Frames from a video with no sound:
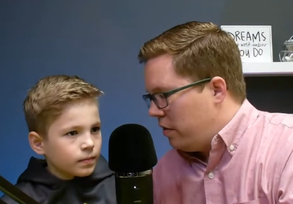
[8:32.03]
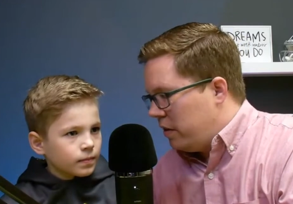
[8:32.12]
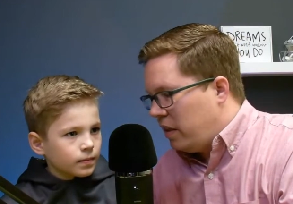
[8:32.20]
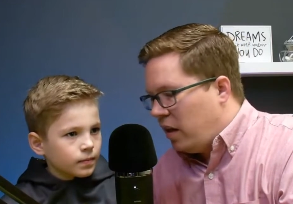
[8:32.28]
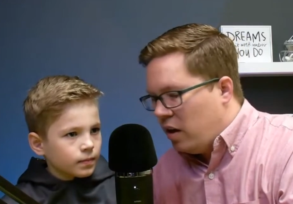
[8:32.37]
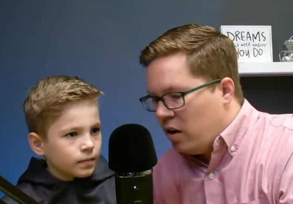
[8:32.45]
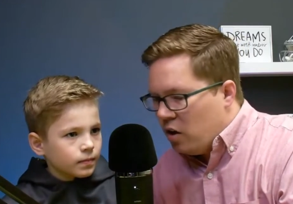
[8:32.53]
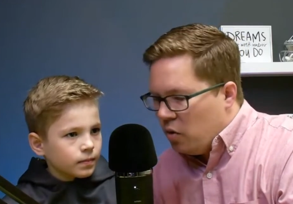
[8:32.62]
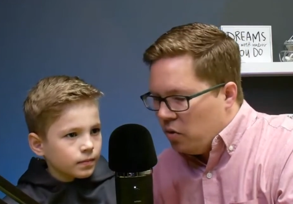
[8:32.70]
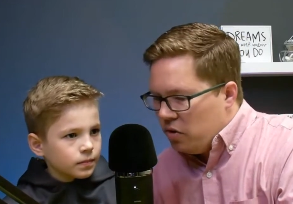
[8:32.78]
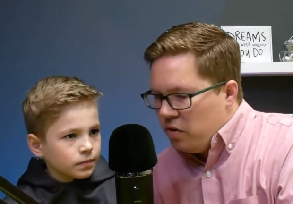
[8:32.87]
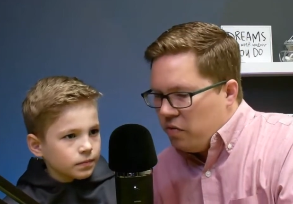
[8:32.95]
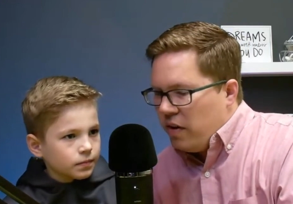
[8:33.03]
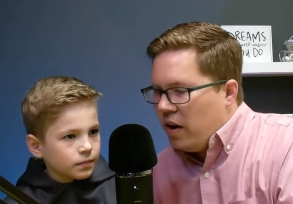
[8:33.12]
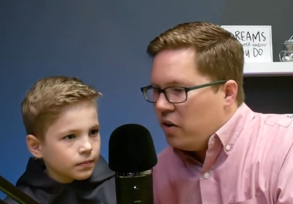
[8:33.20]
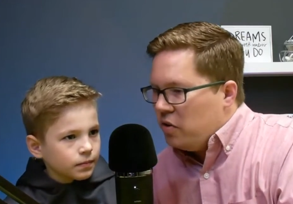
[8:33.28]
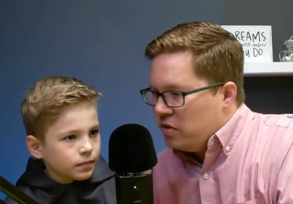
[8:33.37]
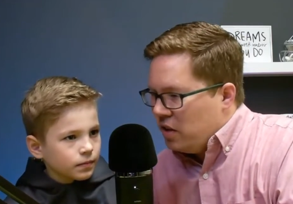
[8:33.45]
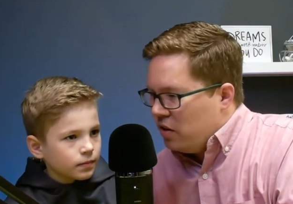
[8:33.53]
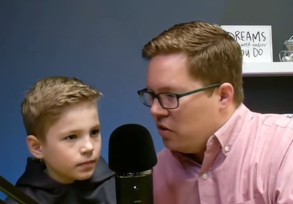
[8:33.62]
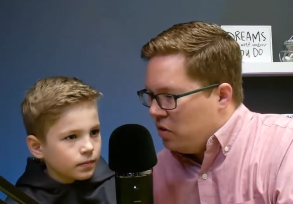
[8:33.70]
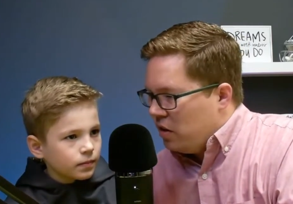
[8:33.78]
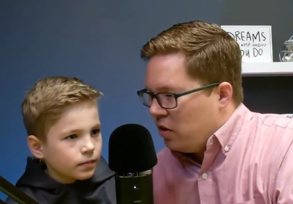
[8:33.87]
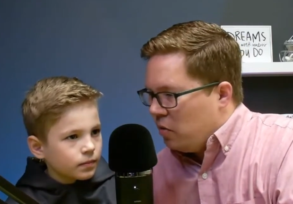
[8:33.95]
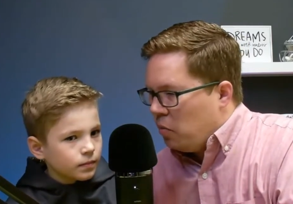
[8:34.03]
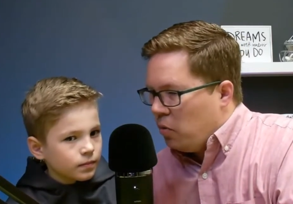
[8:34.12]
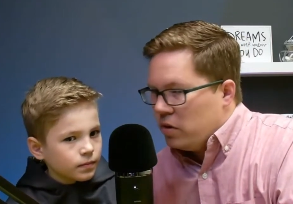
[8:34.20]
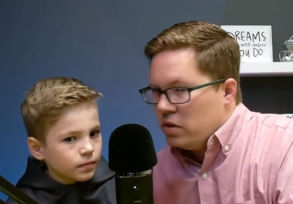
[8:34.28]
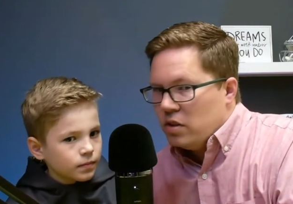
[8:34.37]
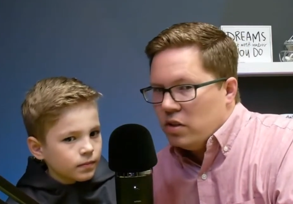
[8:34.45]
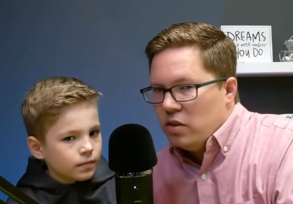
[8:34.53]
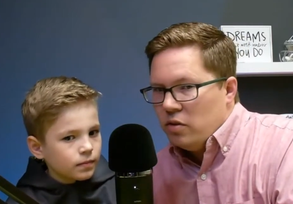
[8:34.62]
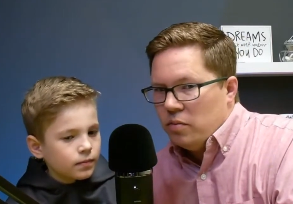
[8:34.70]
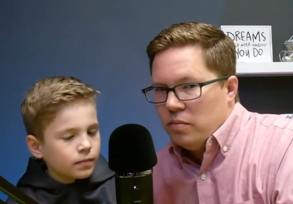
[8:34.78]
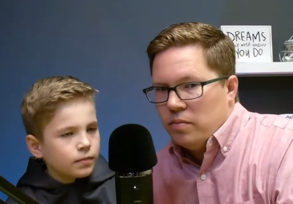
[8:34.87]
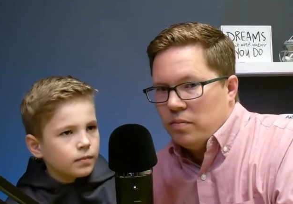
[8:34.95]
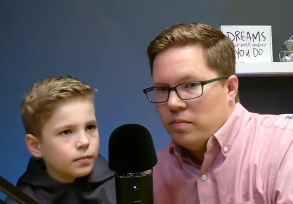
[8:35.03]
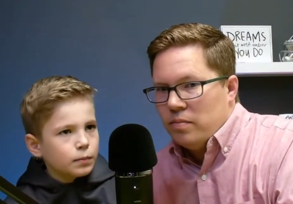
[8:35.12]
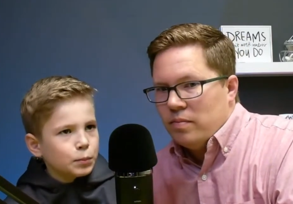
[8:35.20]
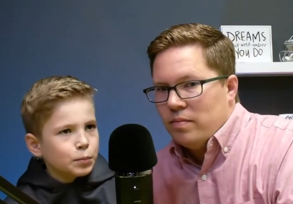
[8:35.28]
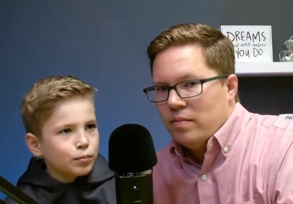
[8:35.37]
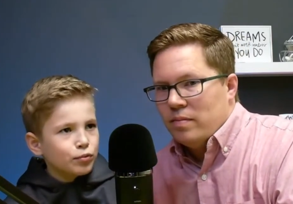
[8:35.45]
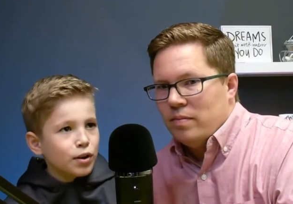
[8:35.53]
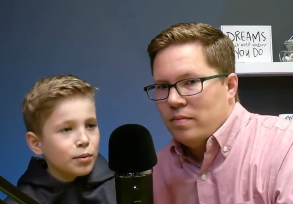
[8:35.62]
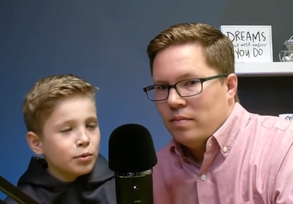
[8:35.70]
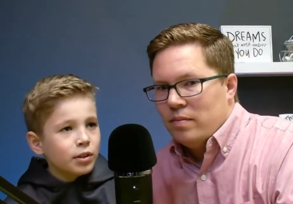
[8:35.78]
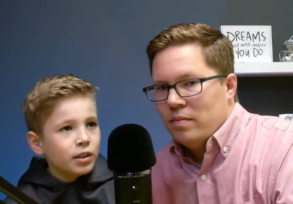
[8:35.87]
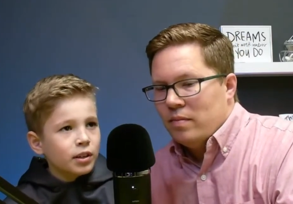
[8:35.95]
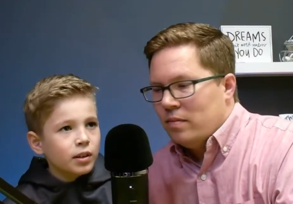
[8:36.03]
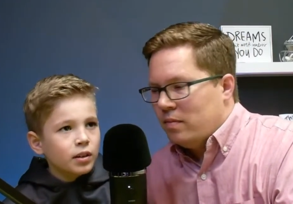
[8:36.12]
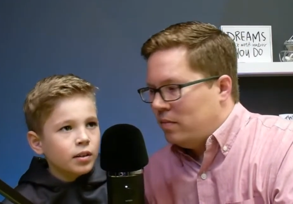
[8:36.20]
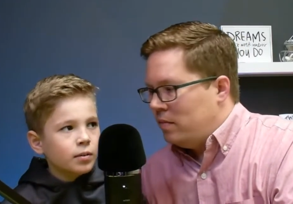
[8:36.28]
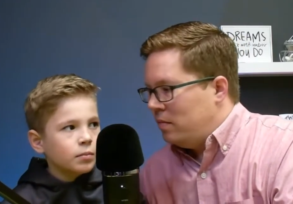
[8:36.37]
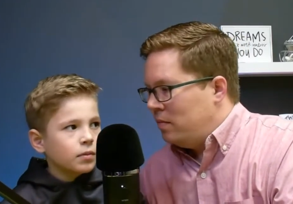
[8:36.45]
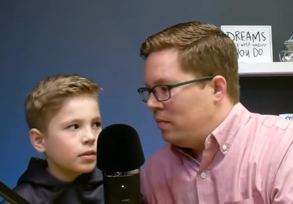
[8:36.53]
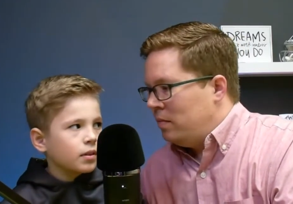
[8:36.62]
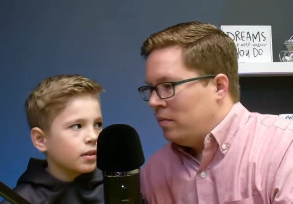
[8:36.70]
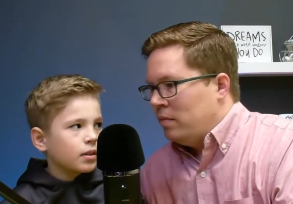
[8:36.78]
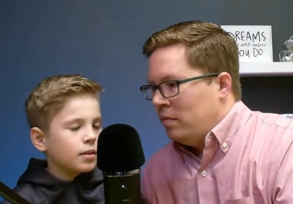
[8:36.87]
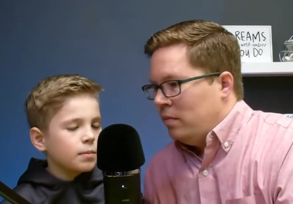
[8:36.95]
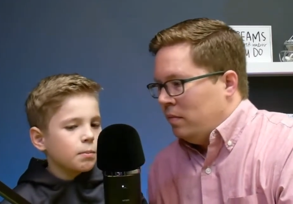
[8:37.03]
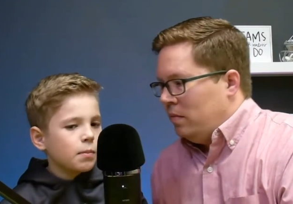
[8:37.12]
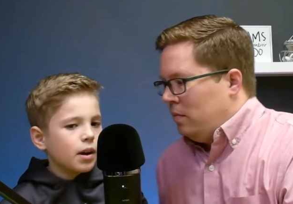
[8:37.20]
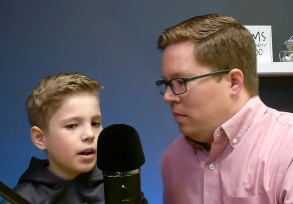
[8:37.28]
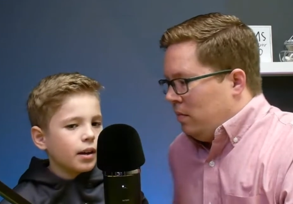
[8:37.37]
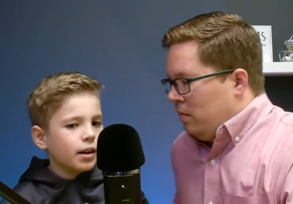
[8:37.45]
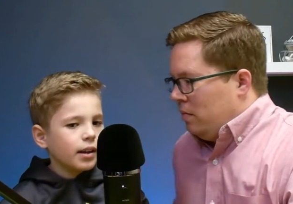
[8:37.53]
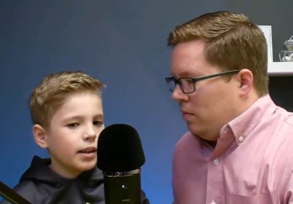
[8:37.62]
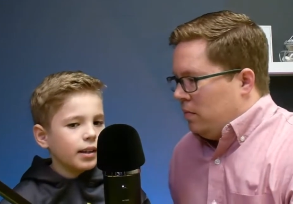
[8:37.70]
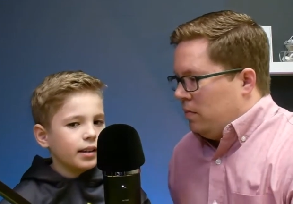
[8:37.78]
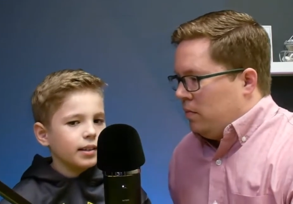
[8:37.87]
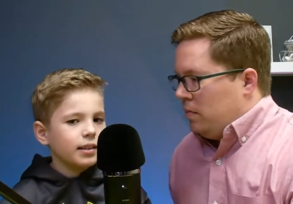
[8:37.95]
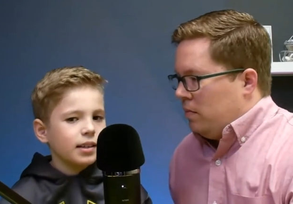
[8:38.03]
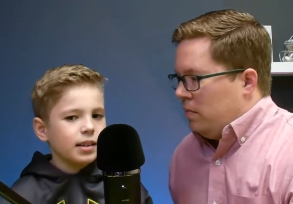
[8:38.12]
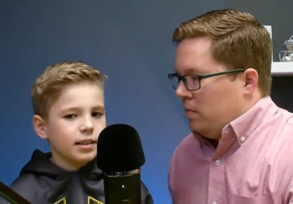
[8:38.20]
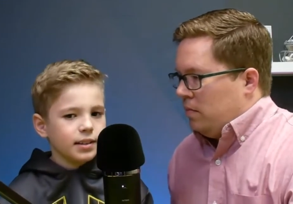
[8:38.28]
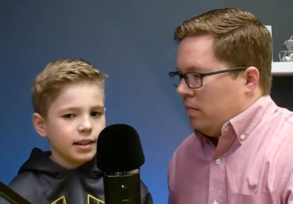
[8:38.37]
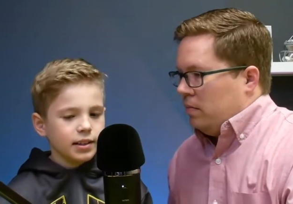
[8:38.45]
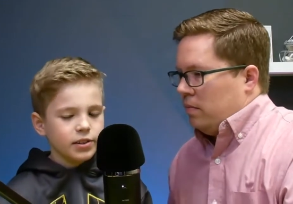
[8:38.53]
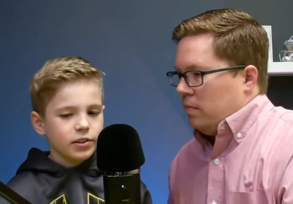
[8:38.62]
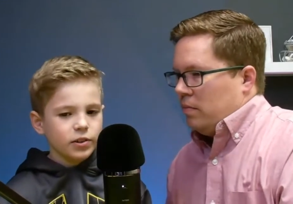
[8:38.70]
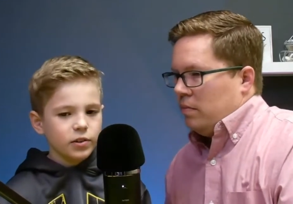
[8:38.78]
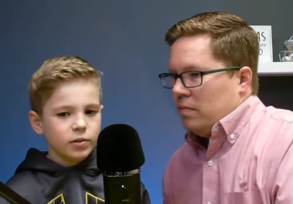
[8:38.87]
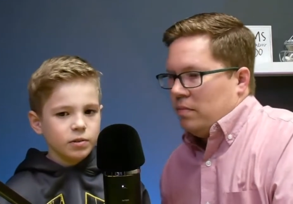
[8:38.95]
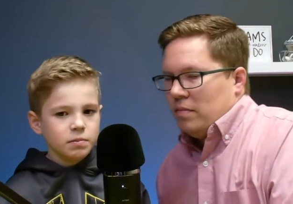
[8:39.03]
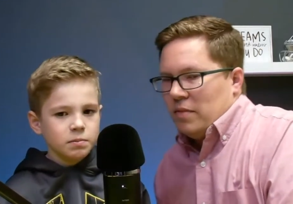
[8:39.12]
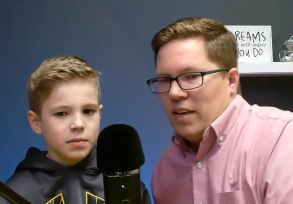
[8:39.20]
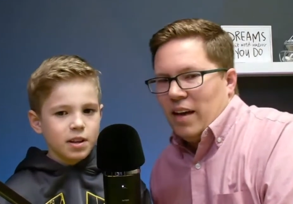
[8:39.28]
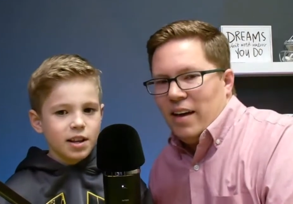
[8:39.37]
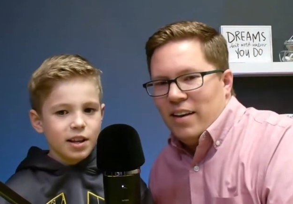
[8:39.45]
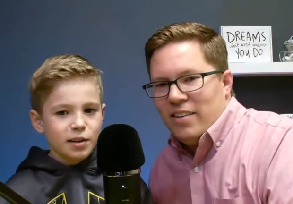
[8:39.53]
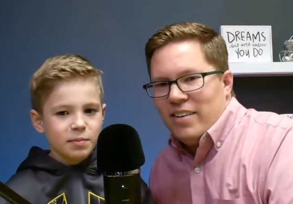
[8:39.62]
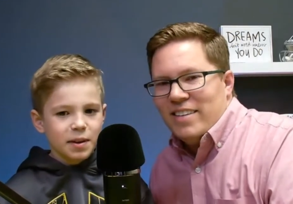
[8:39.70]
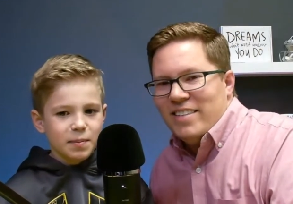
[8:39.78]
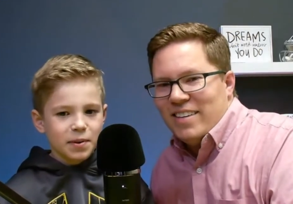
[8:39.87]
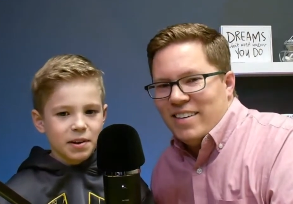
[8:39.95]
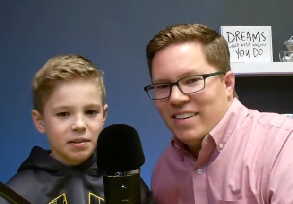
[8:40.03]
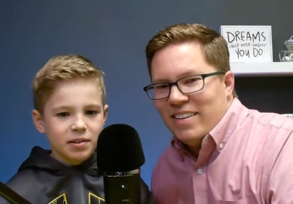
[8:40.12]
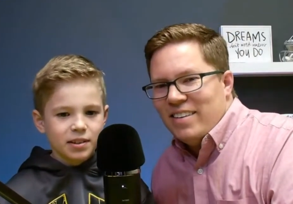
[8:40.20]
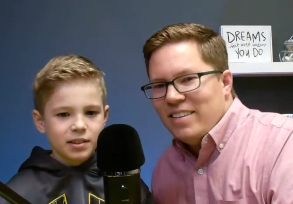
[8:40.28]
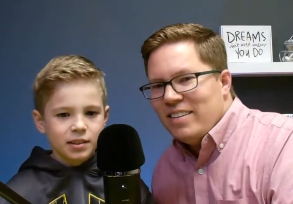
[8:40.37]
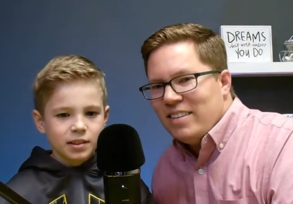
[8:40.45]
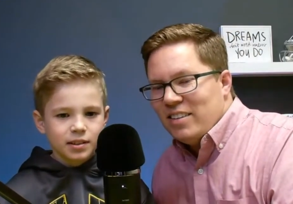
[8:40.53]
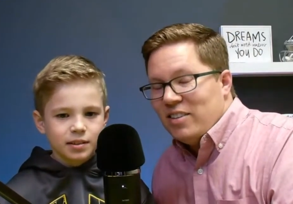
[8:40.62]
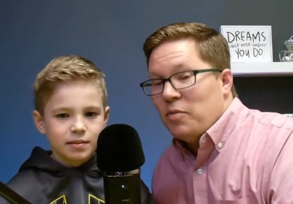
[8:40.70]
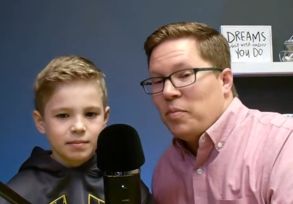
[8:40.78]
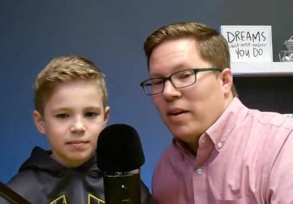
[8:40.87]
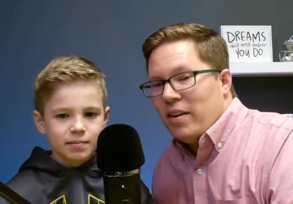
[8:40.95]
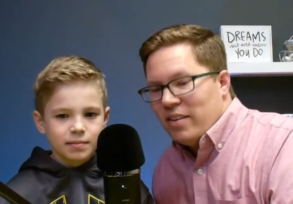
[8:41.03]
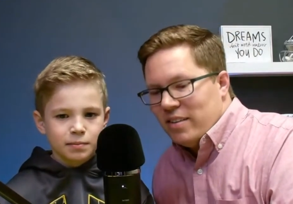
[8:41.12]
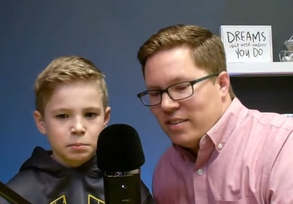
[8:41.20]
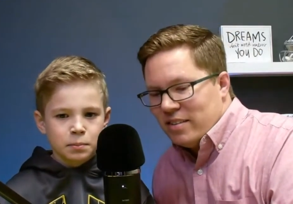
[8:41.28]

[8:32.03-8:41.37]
Speaker 1: like that. What are values that you think are important to you?
Speaker 2: Probably um, my Nintendo. Okay. And my parents. And
Speaker 1: your parents.